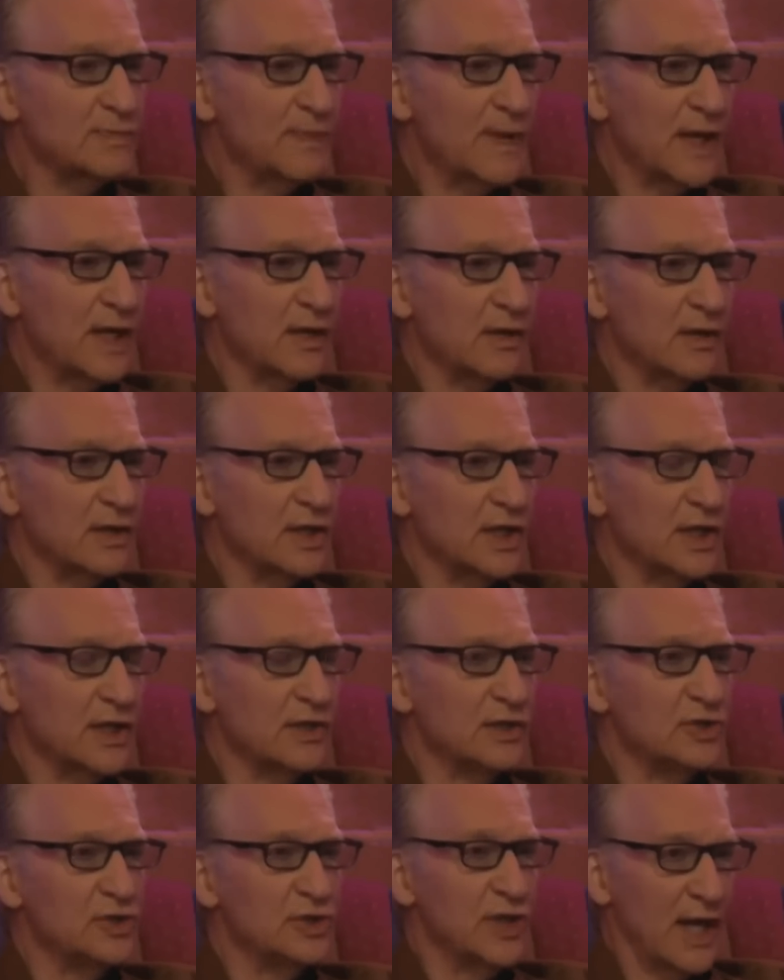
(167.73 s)
better
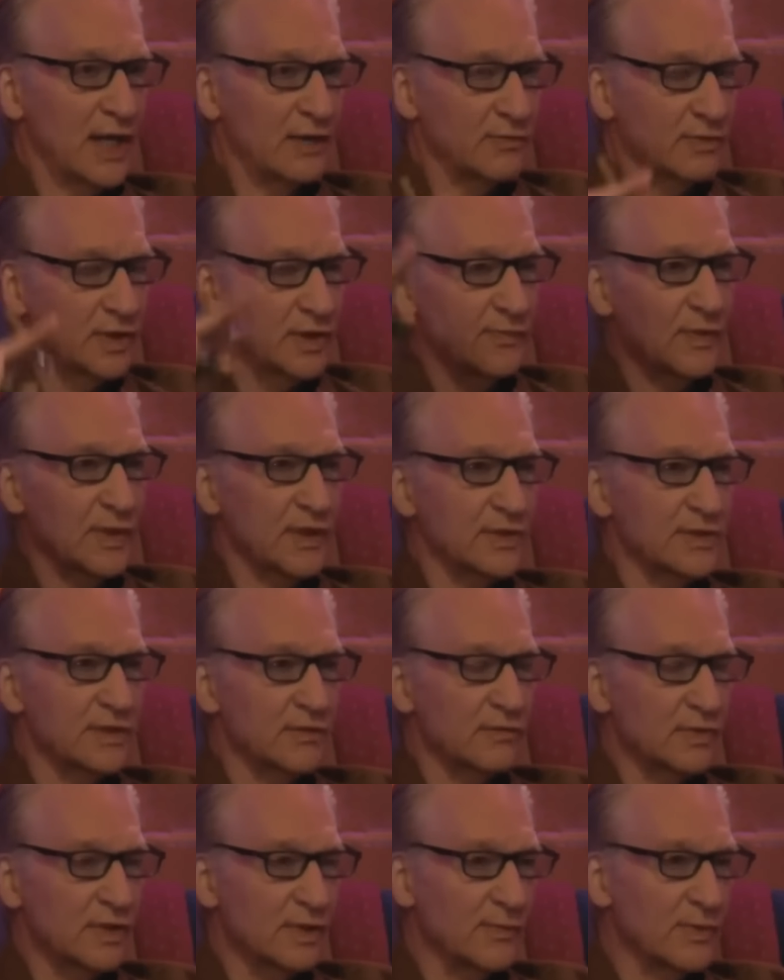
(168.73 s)
in generally because
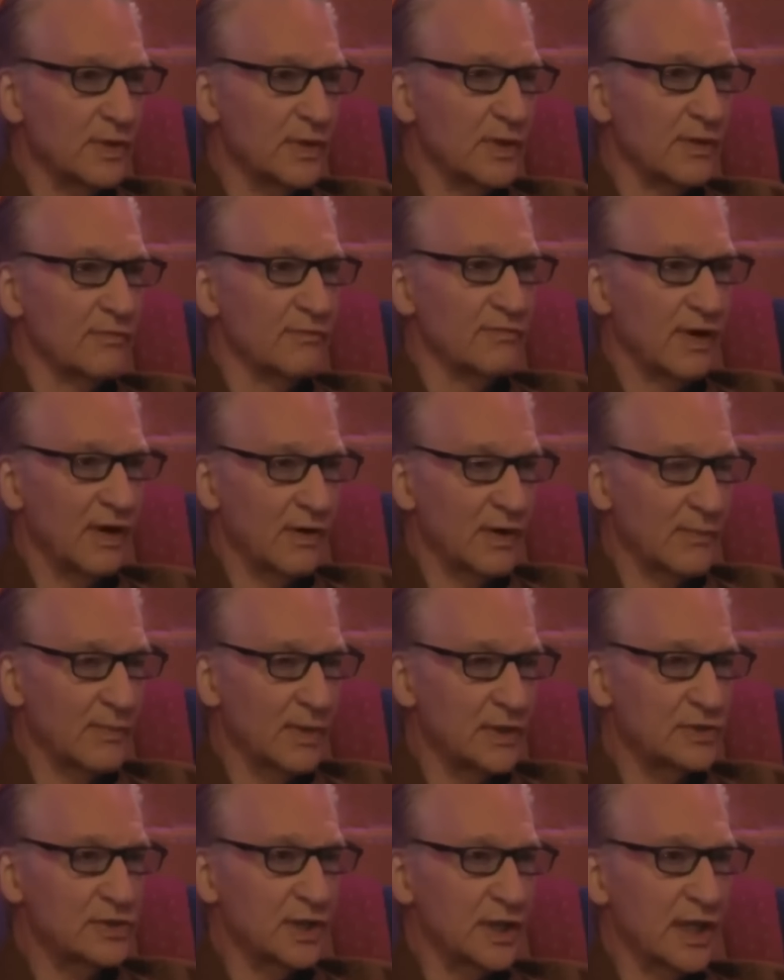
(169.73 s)
the women are very
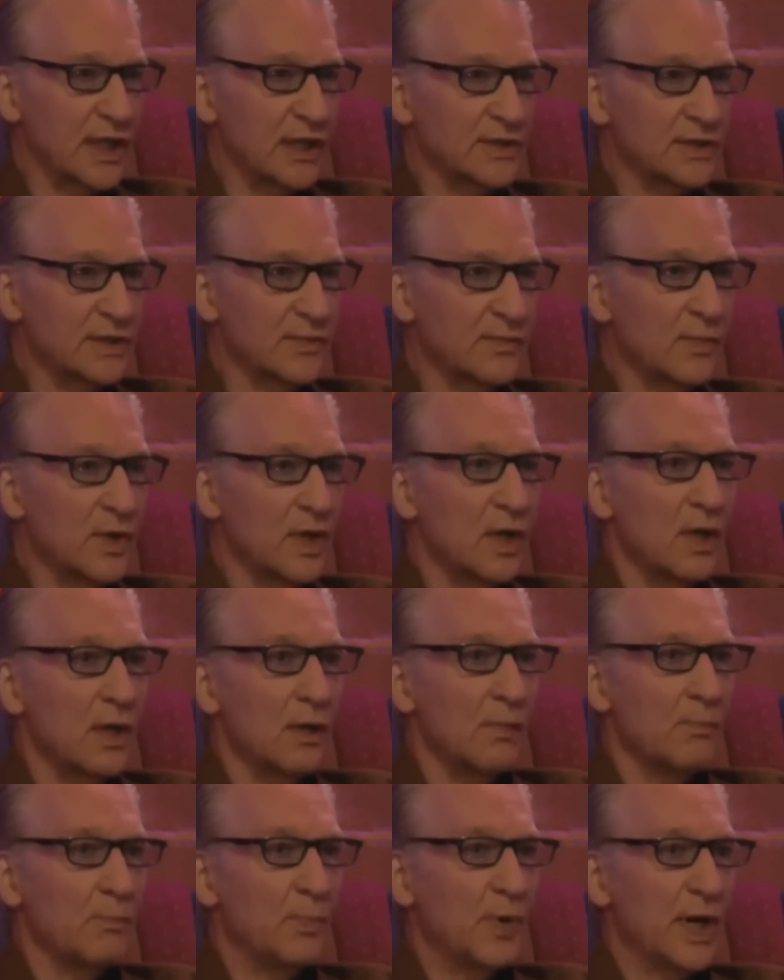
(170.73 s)
much against him,
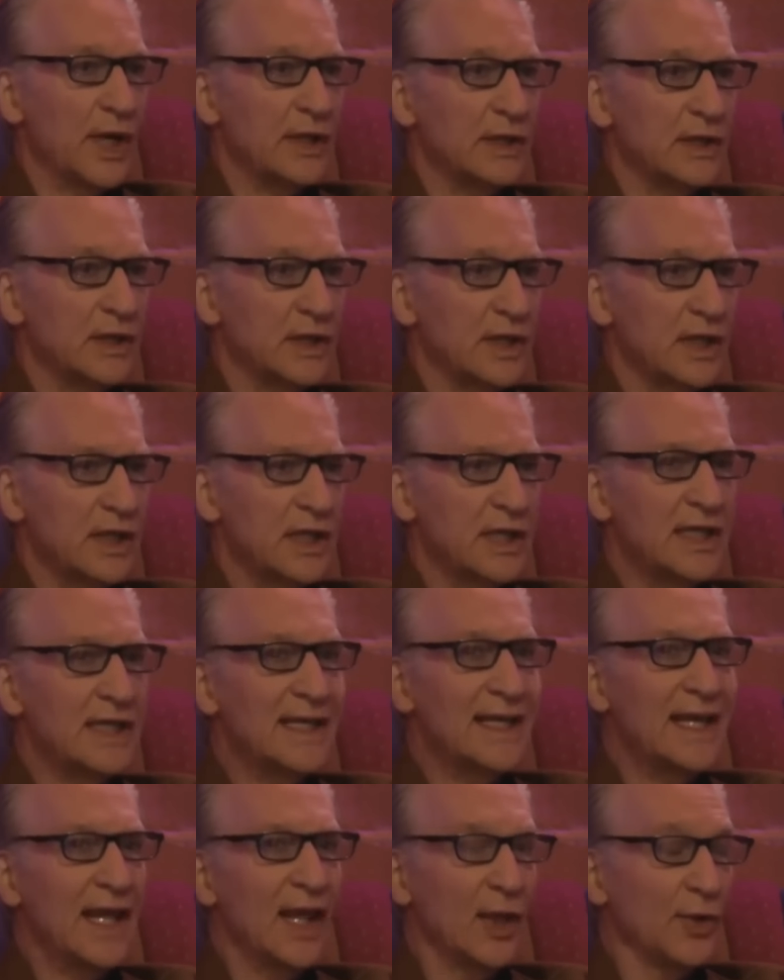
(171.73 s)
but he
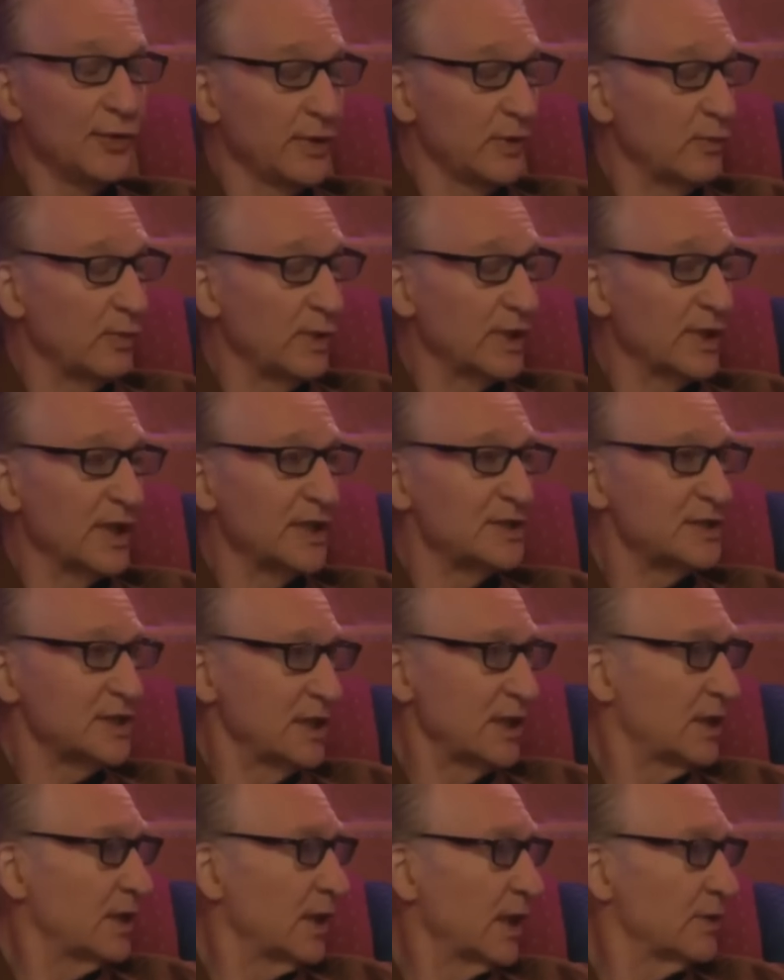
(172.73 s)
killed it with
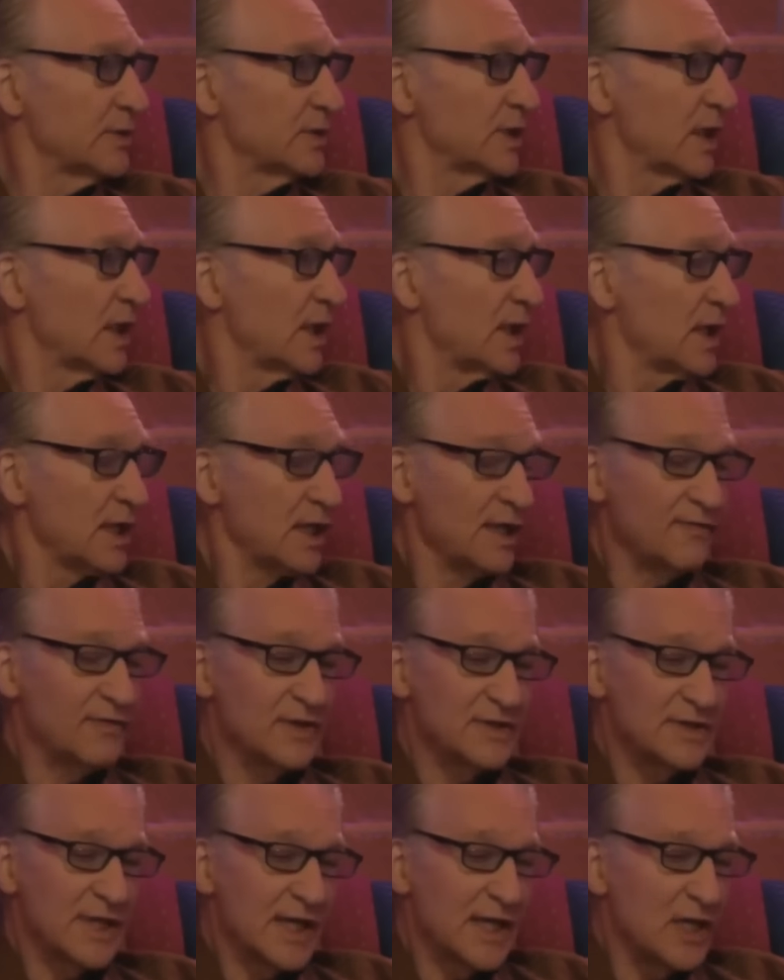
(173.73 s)
Latinos. If
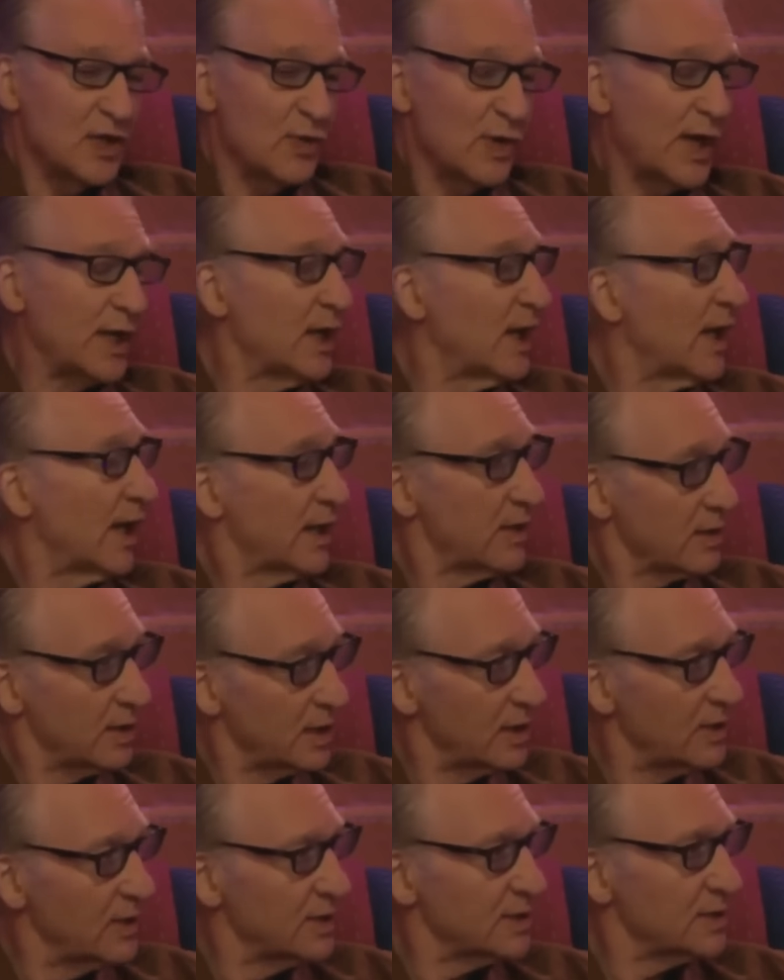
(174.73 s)
there's any great
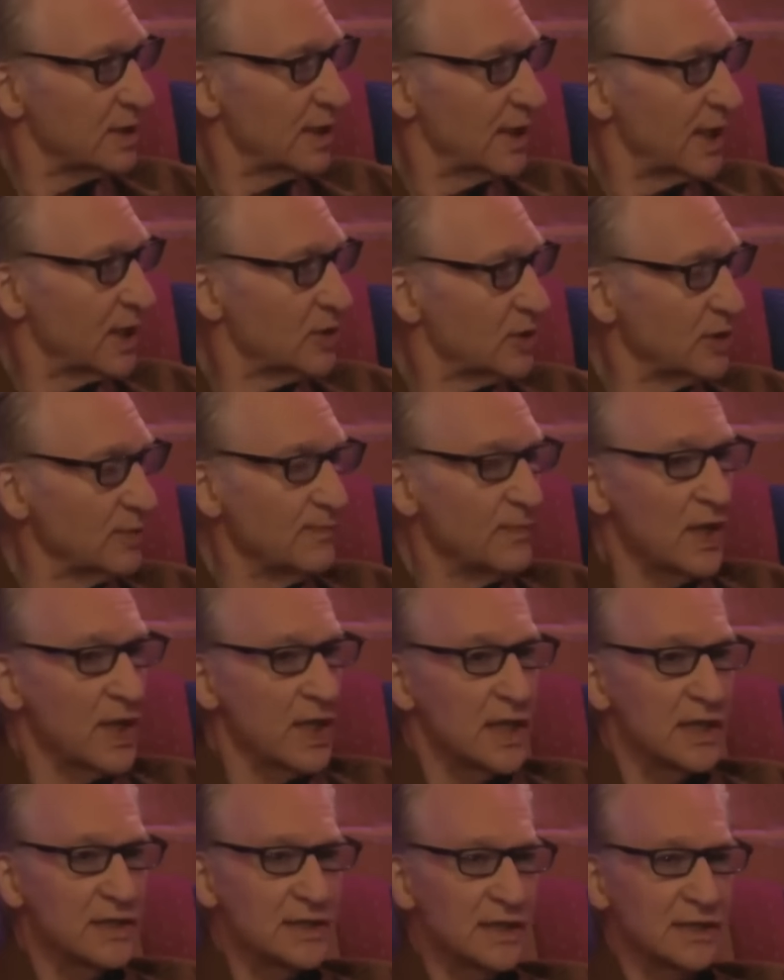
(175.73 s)
irony in this election,
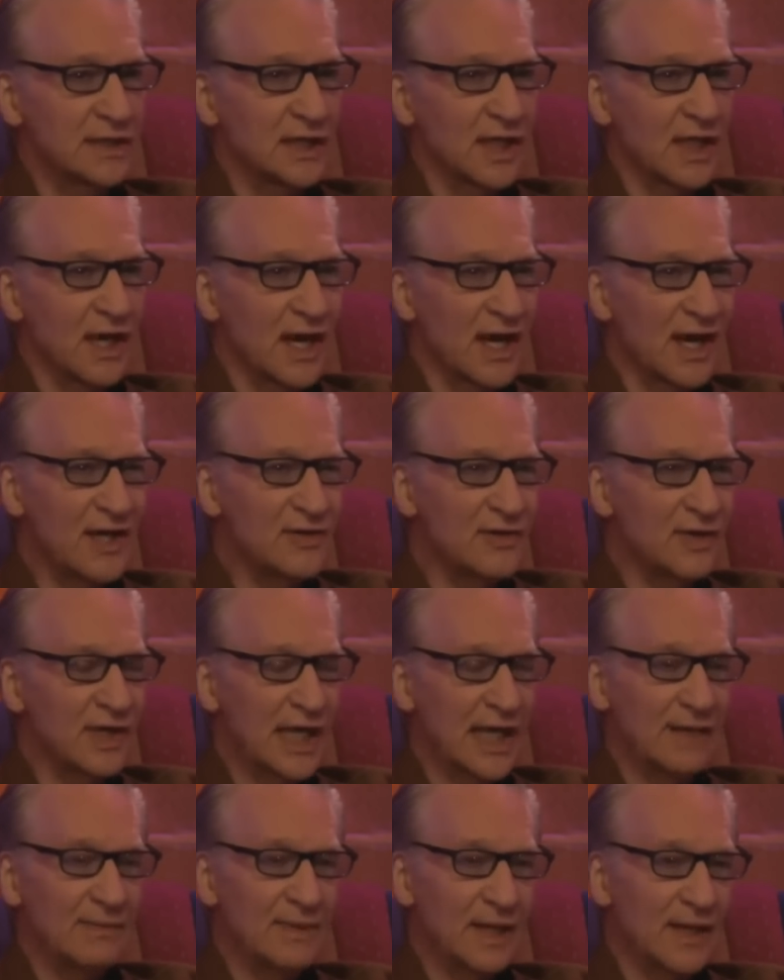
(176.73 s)
is that the guy who
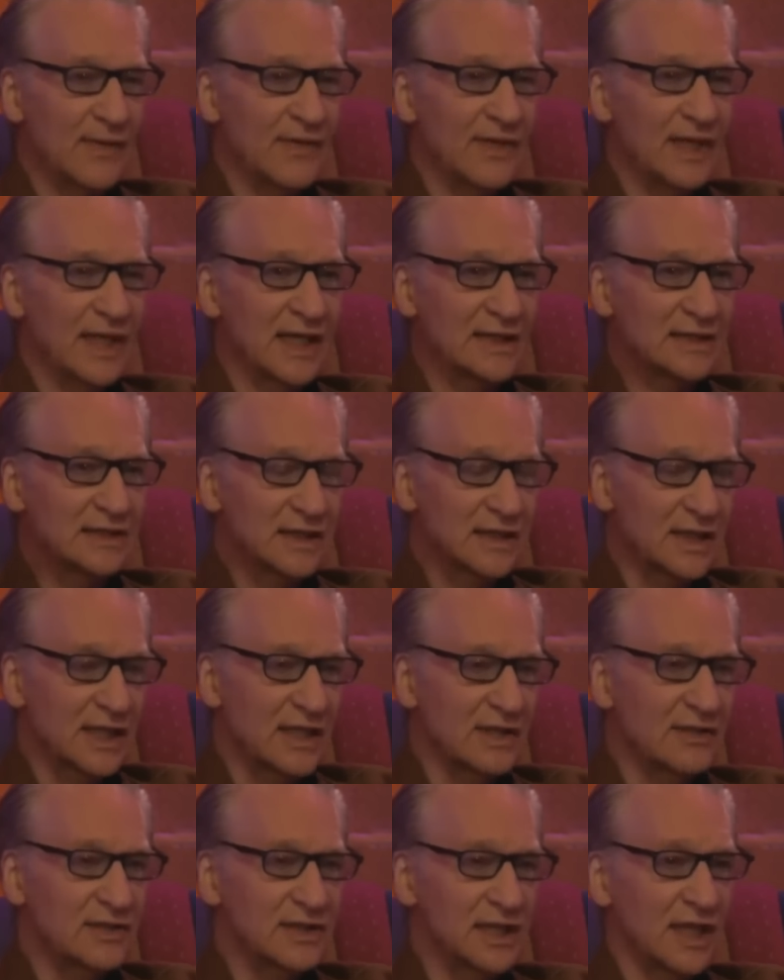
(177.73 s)
came down the
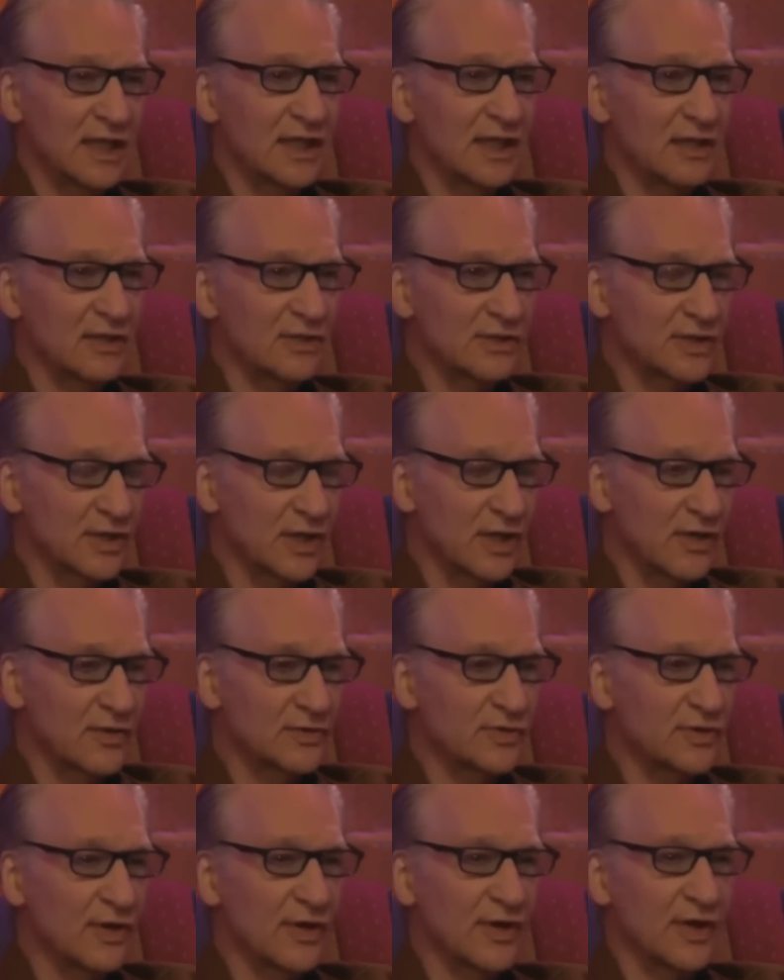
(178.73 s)
escalator 10 years ago
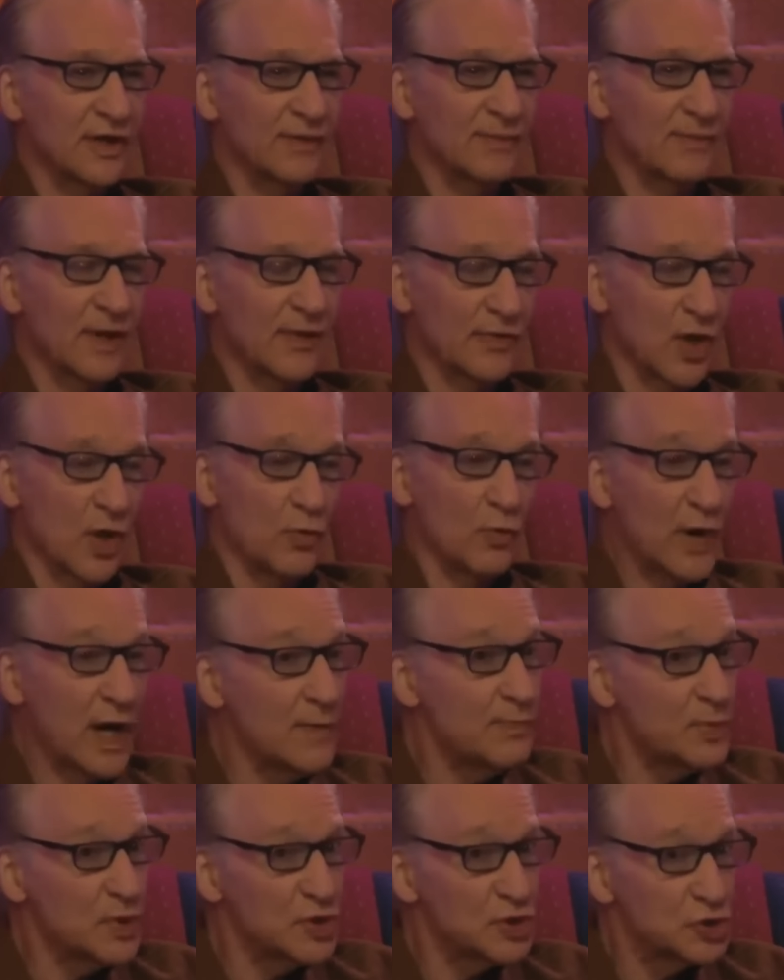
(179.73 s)
talking about the
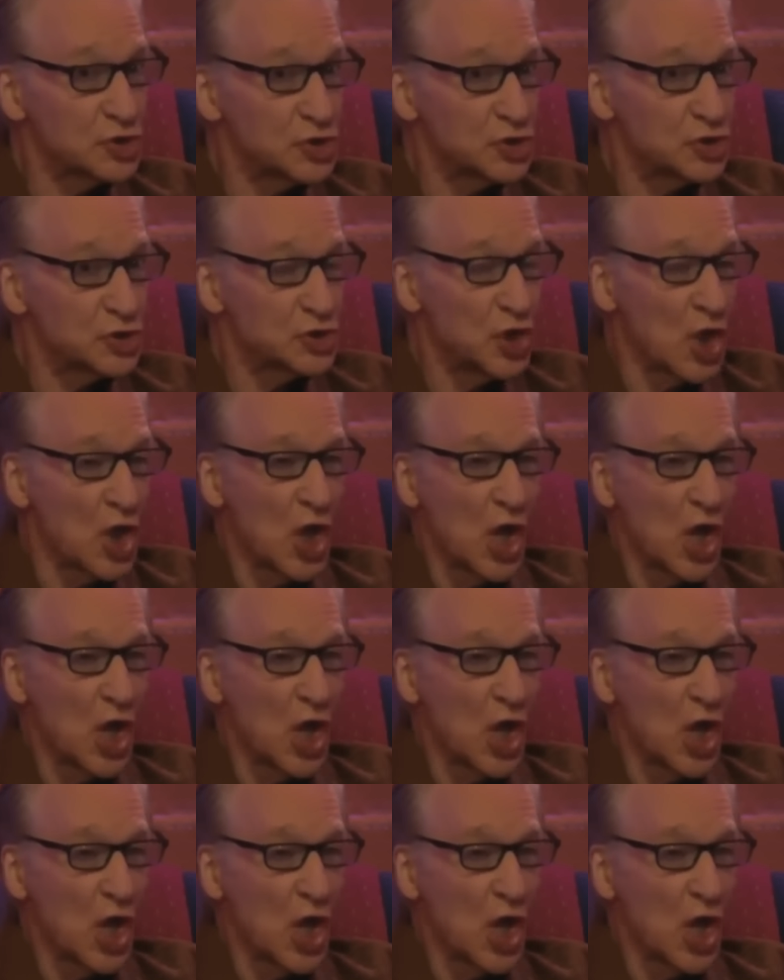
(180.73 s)
rapists,